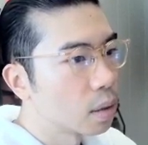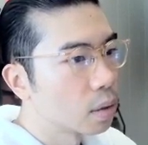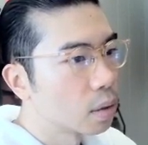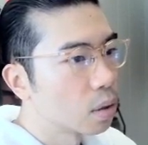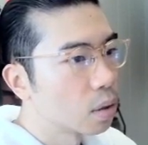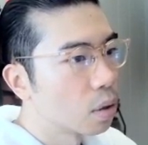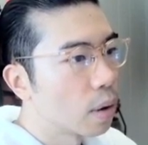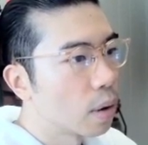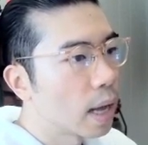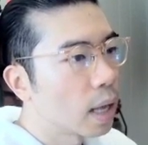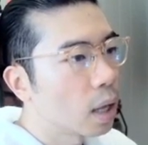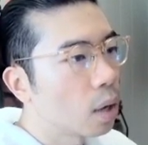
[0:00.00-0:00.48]

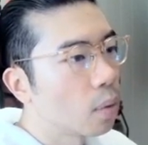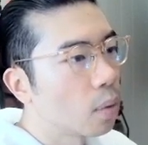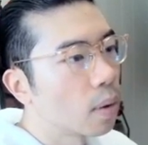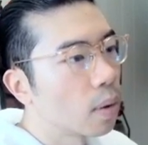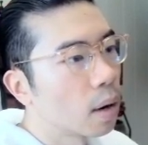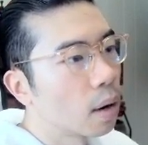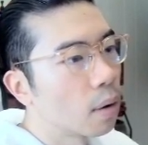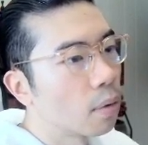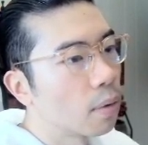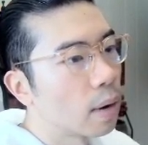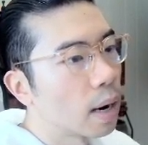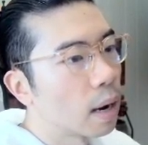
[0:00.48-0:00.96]
So
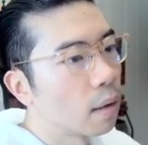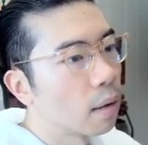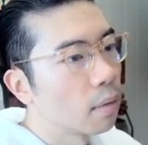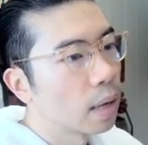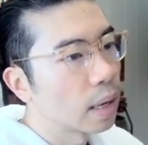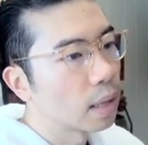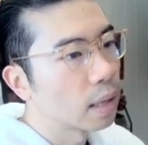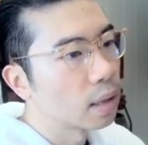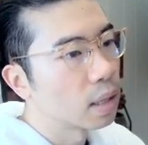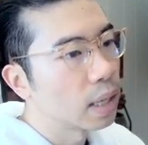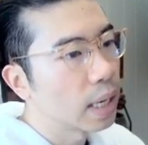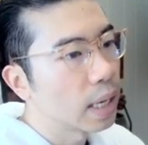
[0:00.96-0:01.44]
anywhere around
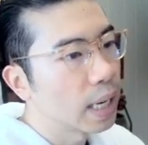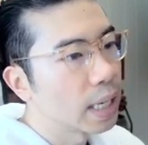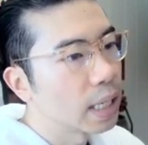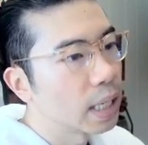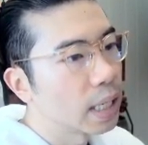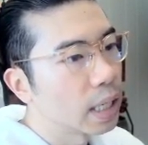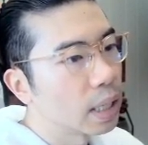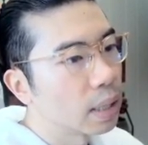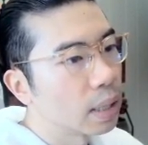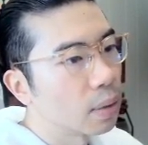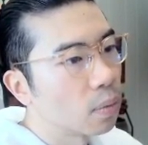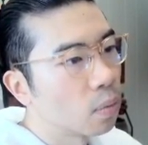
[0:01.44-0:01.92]
like the
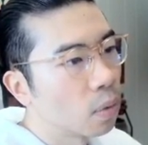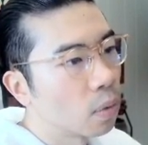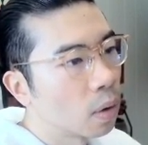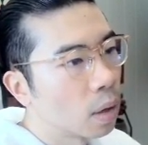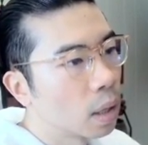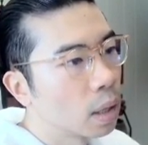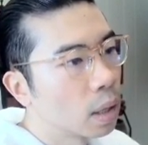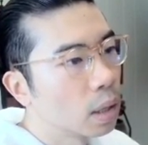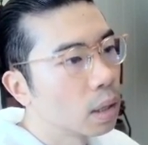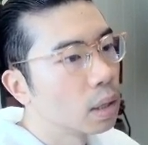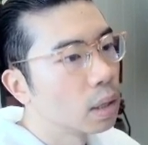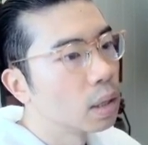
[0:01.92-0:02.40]

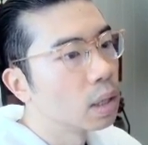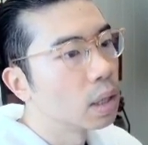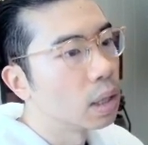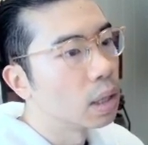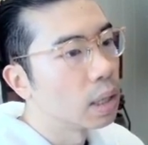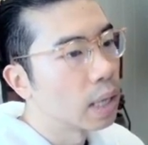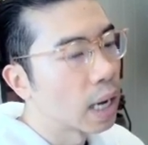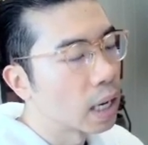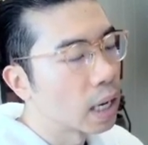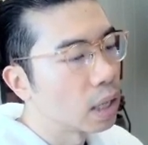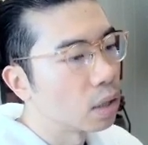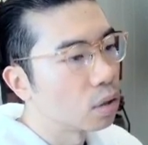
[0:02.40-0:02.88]
81,
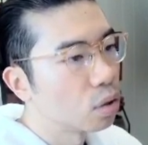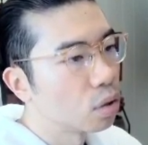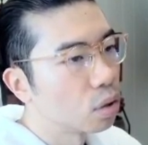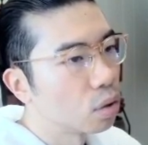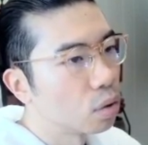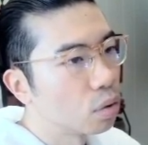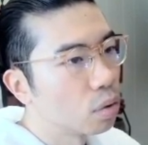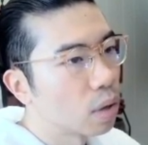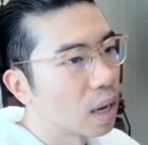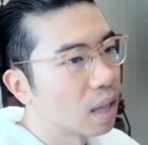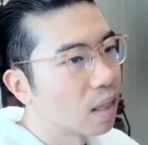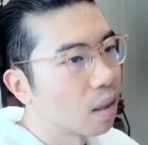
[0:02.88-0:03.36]

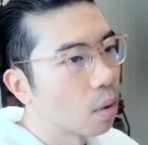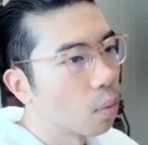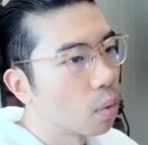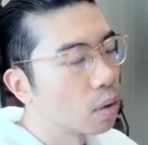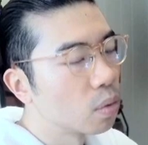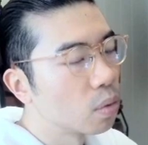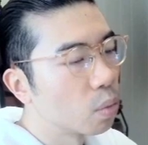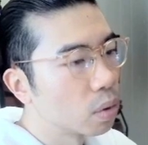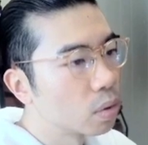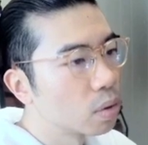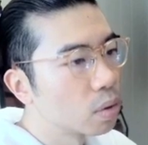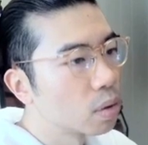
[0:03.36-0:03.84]
92, I think we
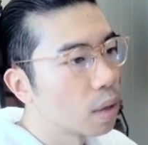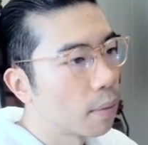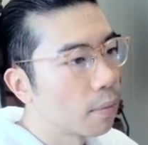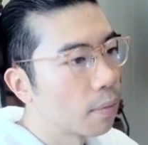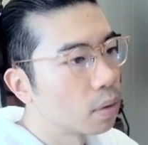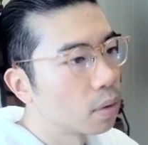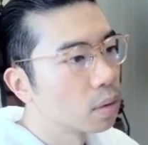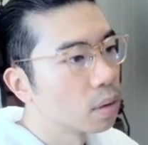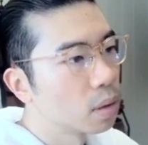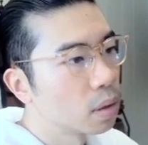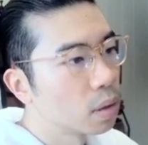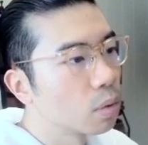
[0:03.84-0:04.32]
will
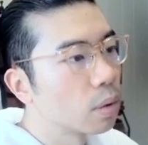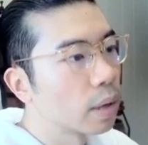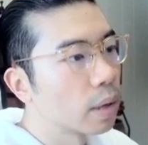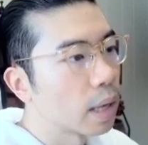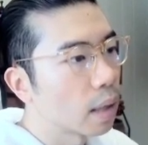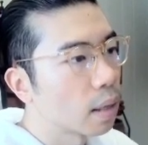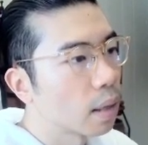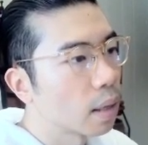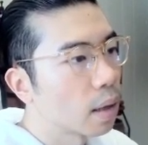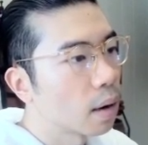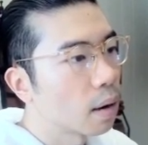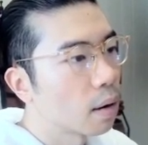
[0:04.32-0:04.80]
still
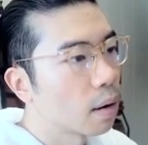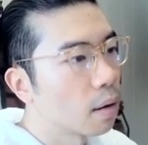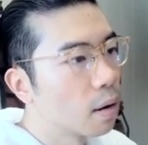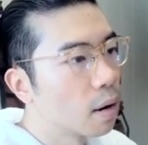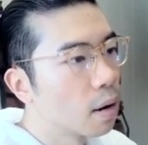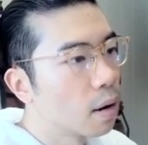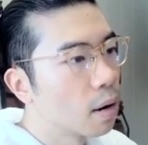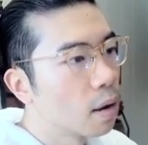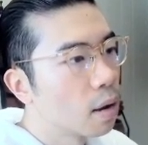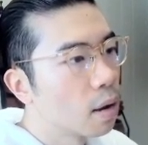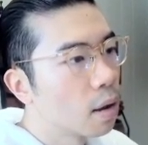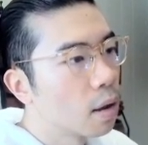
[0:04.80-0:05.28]
get there
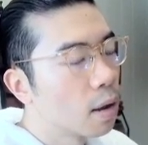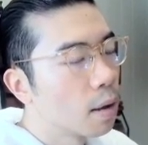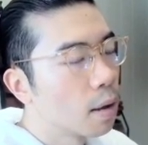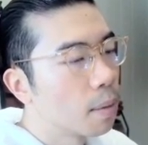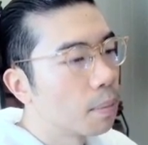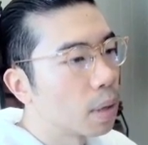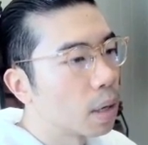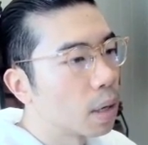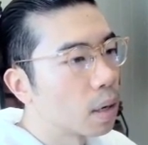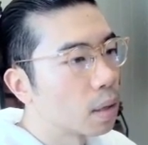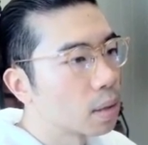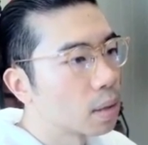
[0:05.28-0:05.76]

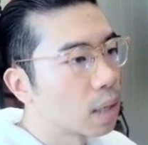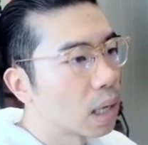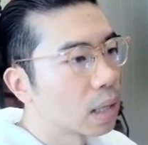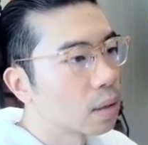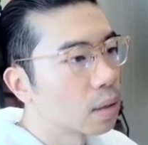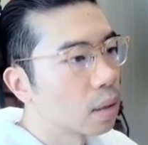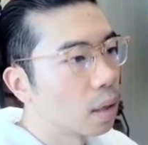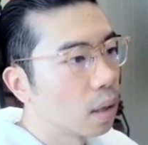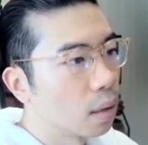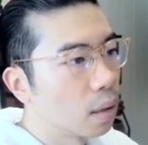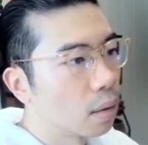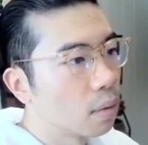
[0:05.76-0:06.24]
because that's
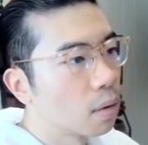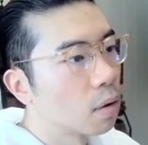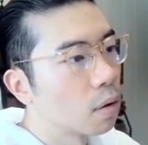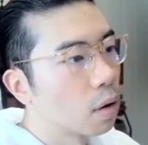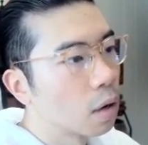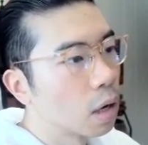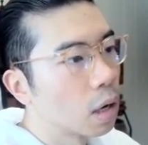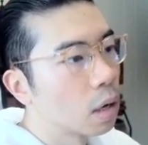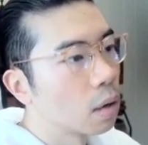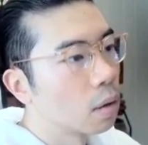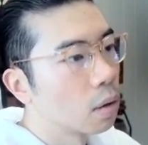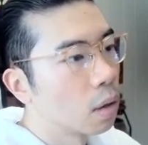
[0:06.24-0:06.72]
the
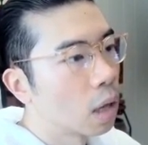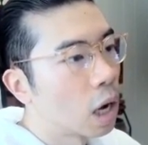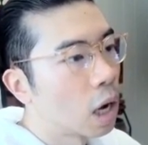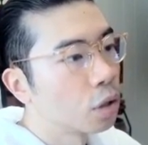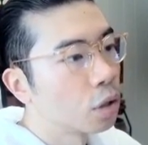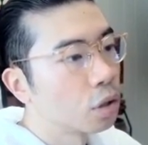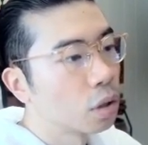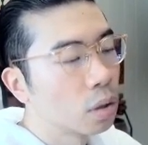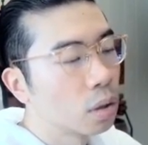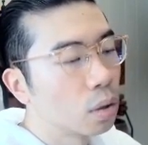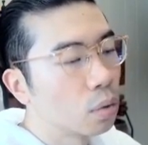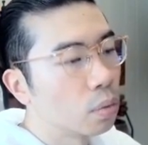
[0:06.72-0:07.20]

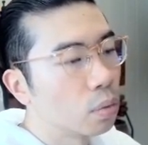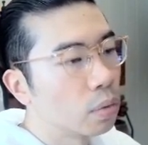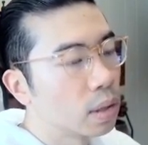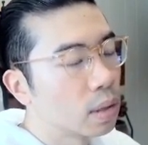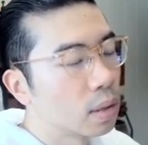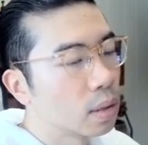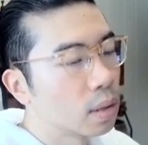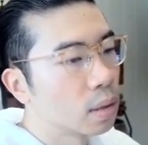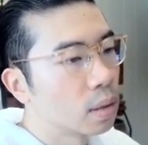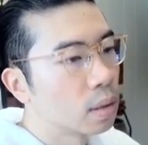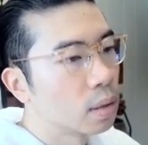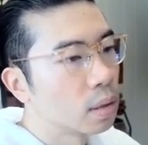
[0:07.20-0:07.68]
logical
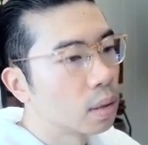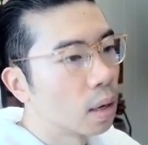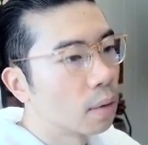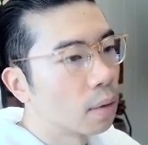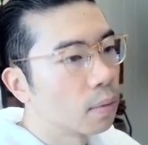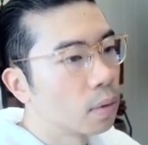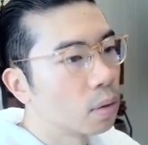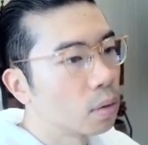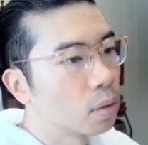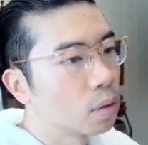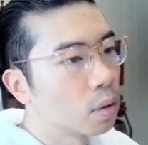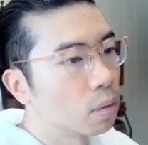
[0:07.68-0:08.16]
resistance
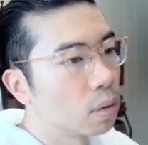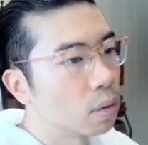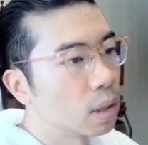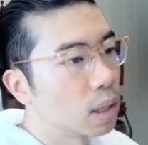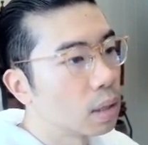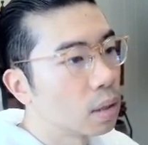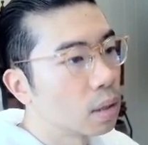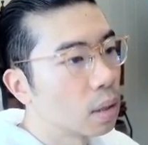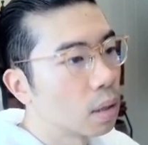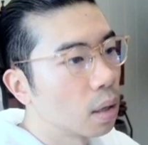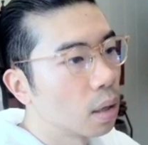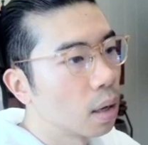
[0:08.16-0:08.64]
level. So
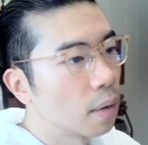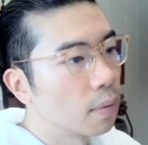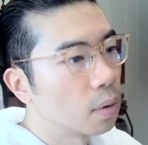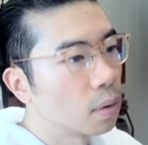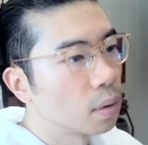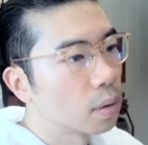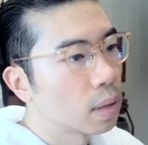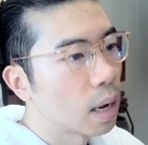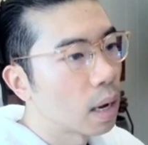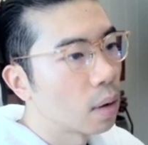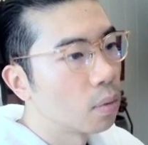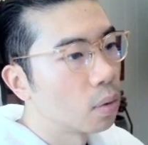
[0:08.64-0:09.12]
these are
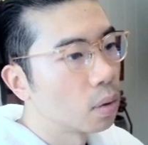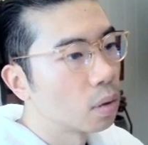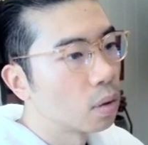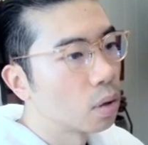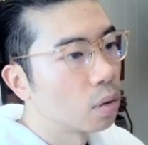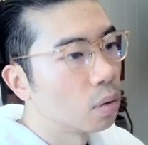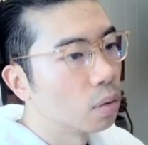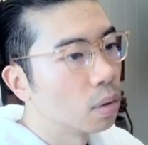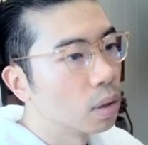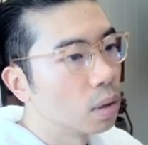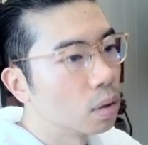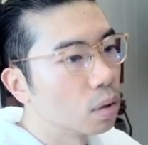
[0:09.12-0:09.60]
levels I would
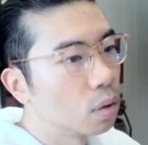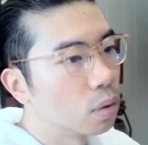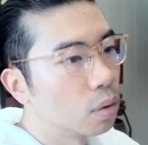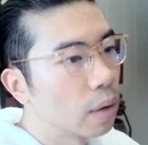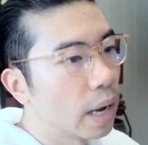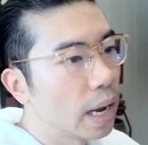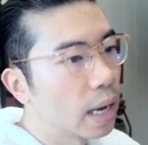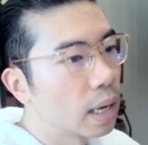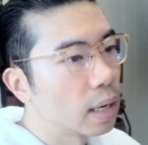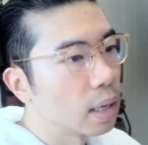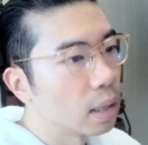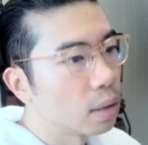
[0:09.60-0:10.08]
go into.
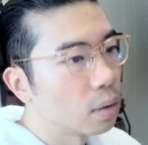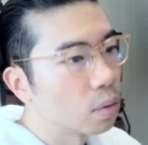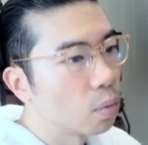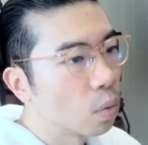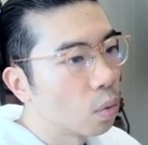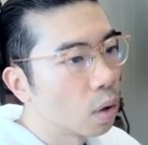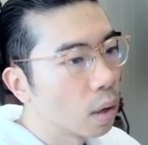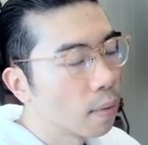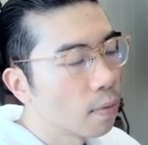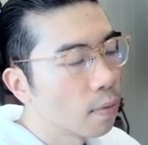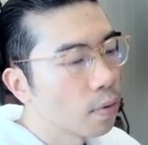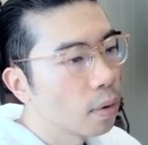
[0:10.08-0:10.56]

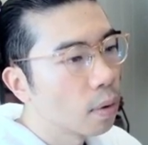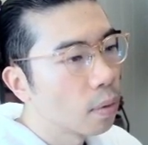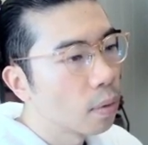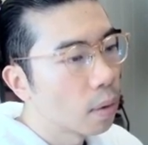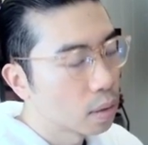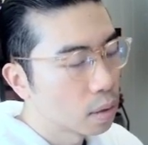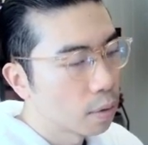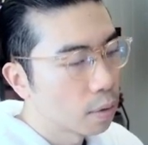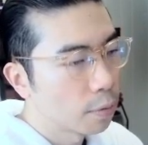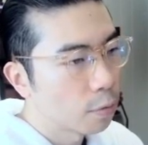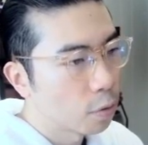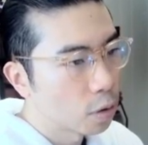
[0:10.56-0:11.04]
81,
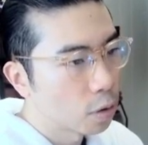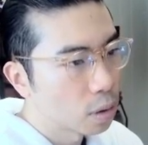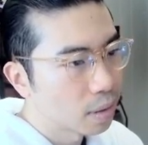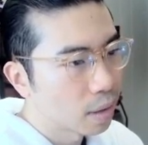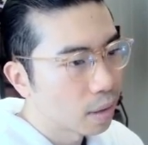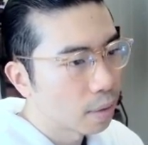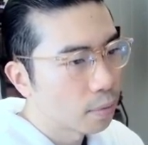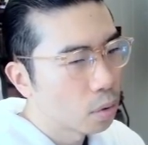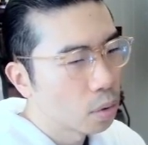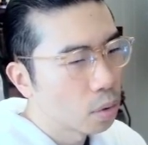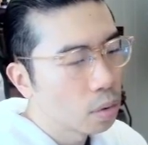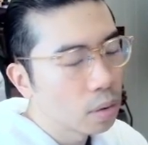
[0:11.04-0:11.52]
that's the first
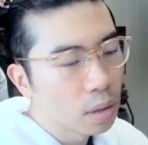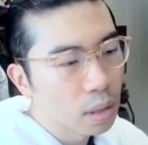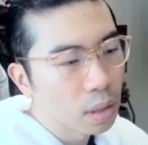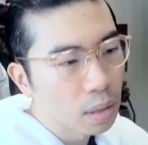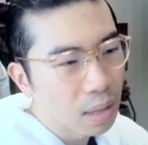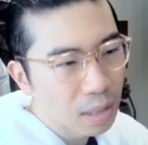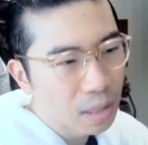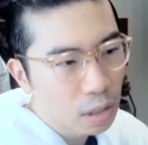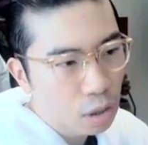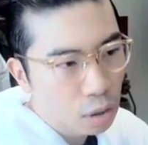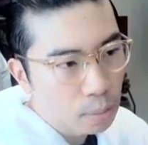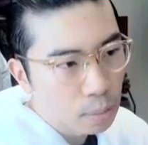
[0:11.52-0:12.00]
level.
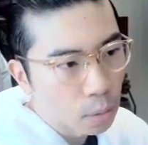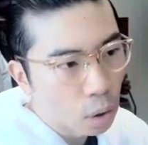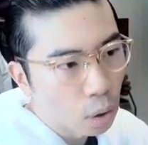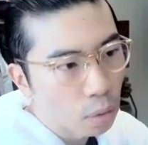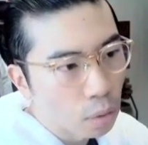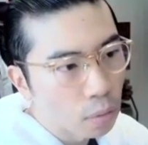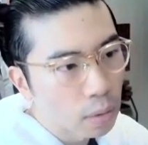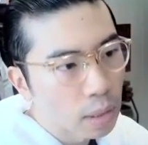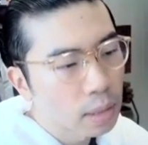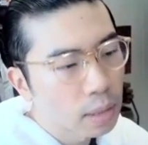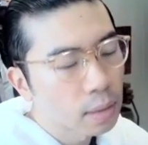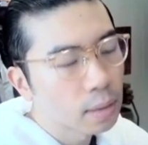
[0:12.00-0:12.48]

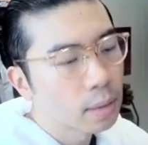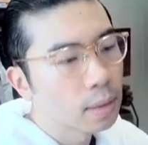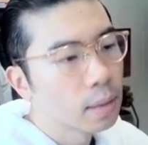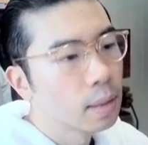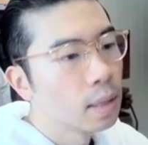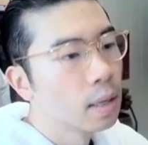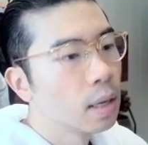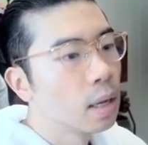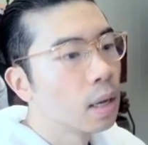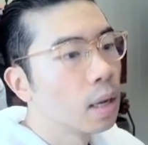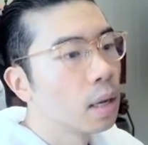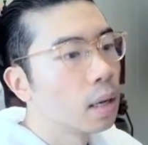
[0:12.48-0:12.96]
Small risk,
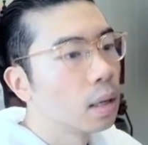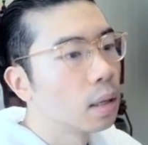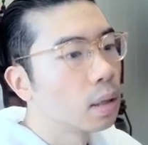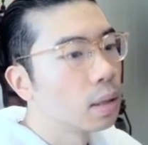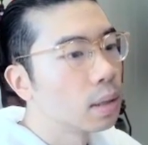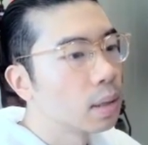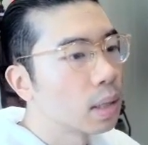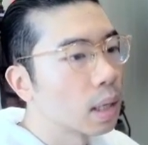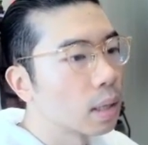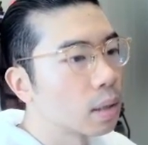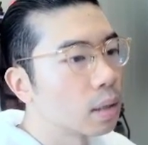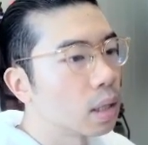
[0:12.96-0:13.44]

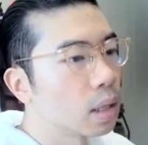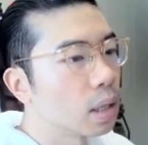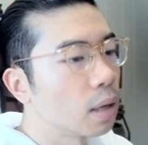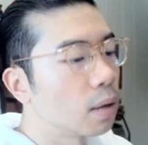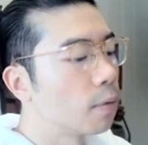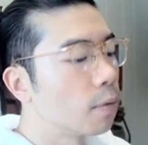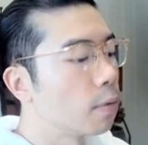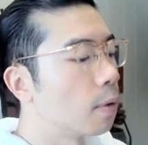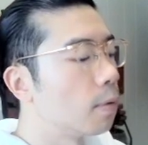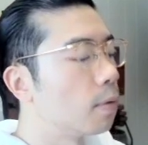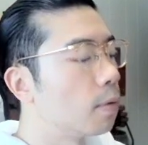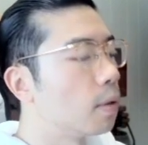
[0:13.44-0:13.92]
60,
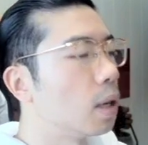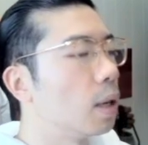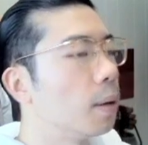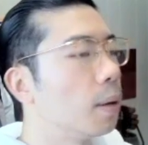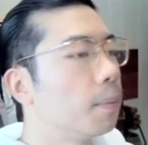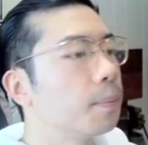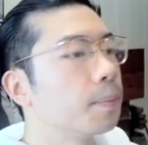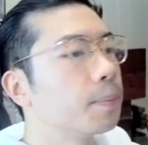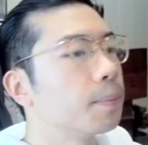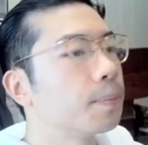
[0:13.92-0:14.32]
50.